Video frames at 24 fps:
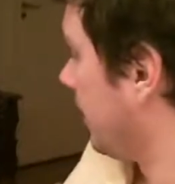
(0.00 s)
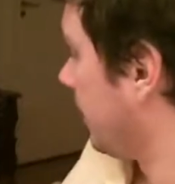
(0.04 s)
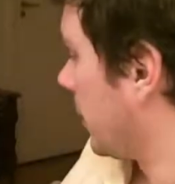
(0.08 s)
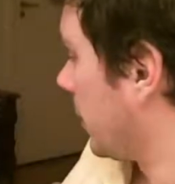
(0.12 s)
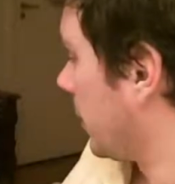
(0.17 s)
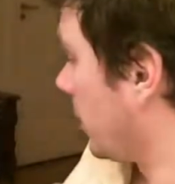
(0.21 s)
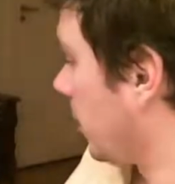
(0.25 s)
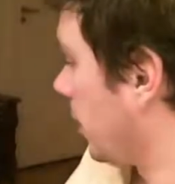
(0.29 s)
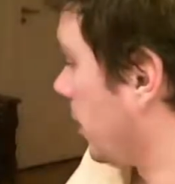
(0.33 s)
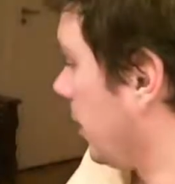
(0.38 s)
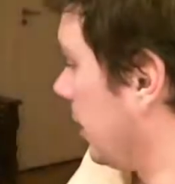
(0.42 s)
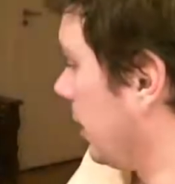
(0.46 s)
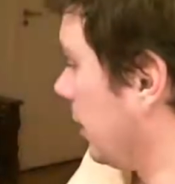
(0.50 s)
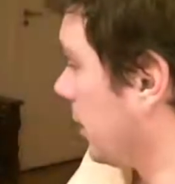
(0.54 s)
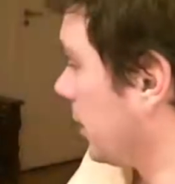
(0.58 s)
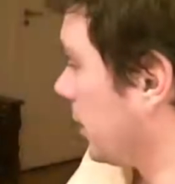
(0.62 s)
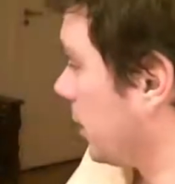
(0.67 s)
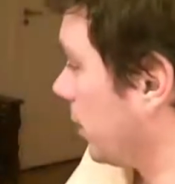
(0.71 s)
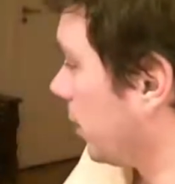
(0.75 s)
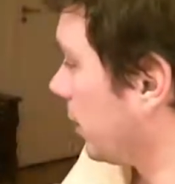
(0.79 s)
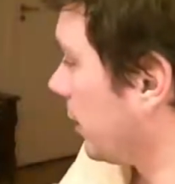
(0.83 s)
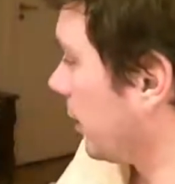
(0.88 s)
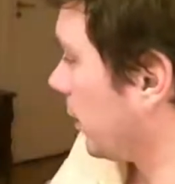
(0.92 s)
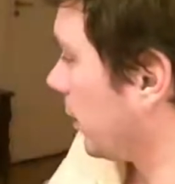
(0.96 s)
So it's
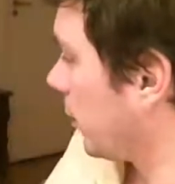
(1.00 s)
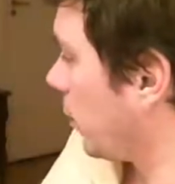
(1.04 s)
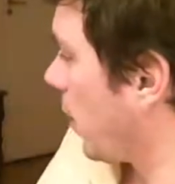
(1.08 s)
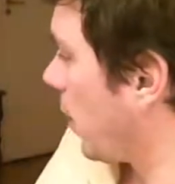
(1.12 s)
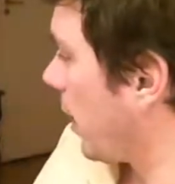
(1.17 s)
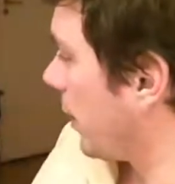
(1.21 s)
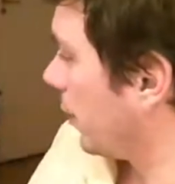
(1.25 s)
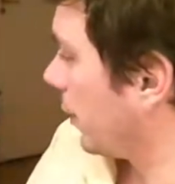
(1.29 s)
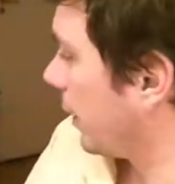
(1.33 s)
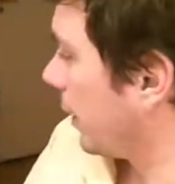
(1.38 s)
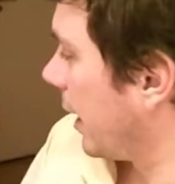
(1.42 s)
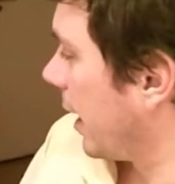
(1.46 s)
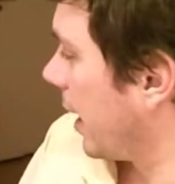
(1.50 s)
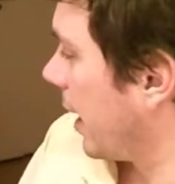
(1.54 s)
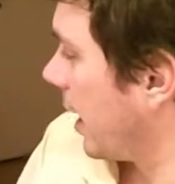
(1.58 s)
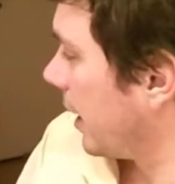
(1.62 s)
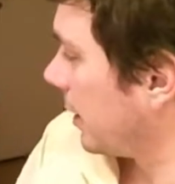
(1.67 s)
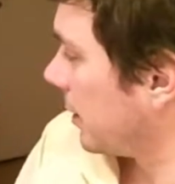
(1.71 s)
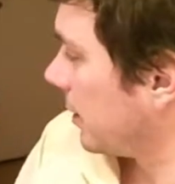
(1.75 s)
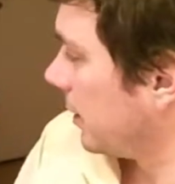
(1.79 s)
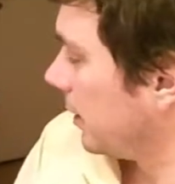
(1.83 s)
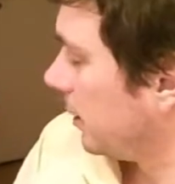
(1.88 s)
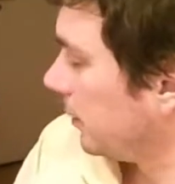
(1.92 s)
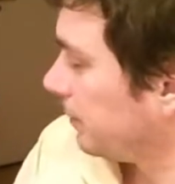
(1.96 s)
looking quite okay
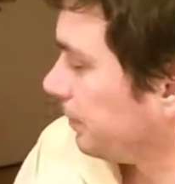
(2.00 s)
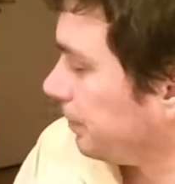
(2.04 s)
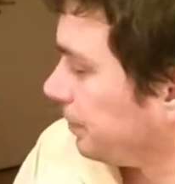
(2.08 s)
actually.